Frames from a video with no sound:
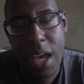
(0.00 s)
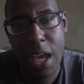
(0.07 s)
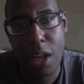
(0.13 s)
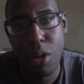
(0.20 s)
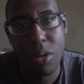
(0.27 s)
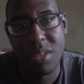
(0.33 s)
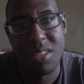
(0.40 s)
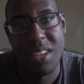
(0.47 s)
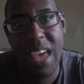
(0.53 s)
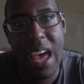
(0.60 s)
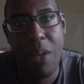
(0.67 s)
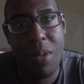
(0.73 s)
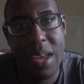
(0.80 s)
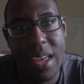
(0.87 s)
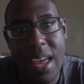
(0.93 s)
He looked
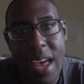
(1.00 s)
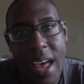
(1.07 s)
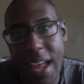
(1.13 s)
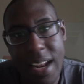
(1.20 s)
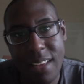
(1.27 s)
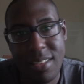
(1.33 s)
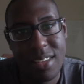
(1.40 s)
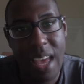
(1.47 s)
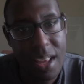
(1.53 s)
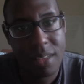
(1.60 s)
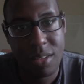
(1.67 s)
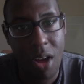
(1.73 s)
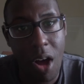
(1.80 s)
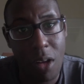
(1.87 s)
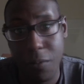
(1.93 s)
scary. And his
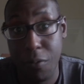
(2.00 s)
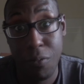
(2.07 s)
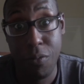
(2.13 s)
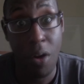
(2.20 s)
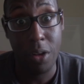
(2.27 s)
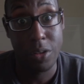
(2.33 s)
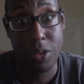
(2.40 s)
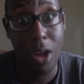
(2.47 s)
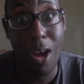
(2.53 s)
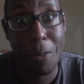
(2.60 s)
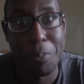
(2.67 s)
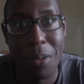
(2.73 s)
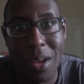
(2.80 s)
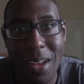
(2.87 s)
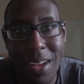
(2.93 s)
teeth all fucked
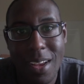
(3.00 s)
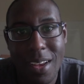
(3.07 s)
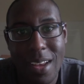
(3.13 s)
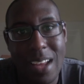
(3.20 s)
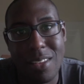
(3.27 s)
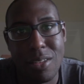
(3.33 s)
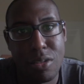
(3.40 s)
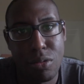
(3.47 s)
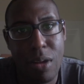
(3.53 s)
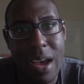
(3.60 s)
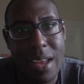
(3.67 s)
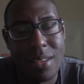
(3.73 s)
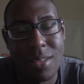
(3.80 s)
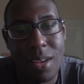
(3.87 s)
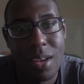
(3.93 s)
up. That's
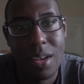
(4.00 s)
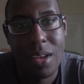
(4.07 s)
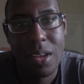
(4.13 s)
right.